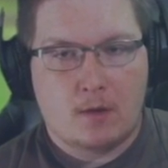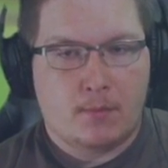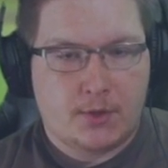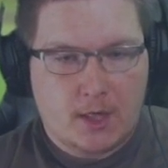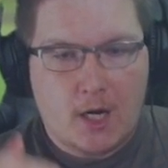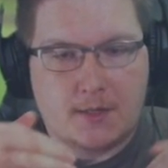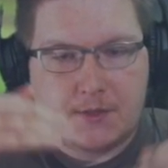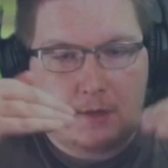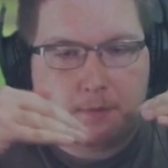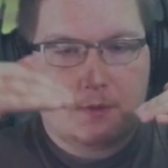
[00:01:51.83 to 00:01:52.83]
But the
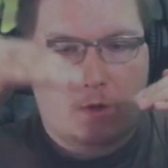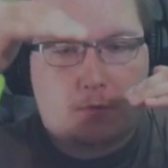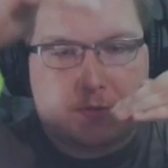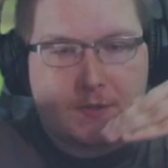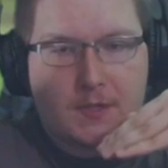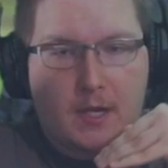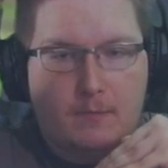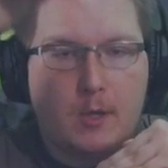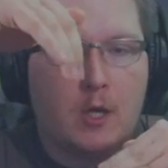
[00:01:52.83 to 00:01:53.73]
concept is always the same.